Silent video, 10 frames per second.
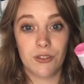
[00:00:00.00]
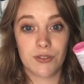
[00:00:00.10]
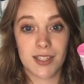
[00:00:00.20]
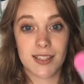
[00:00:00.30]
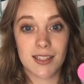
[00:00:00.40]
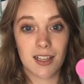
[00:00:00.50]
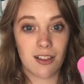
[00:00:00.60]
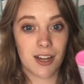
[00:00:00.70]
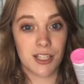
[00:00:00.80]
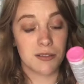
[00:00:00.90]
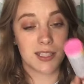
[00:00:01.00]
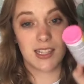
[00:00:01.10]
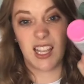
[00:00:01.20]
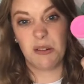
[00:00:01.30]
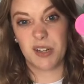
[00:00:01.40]
This is the color I use
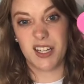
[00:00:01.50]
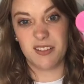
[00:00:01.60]
when I do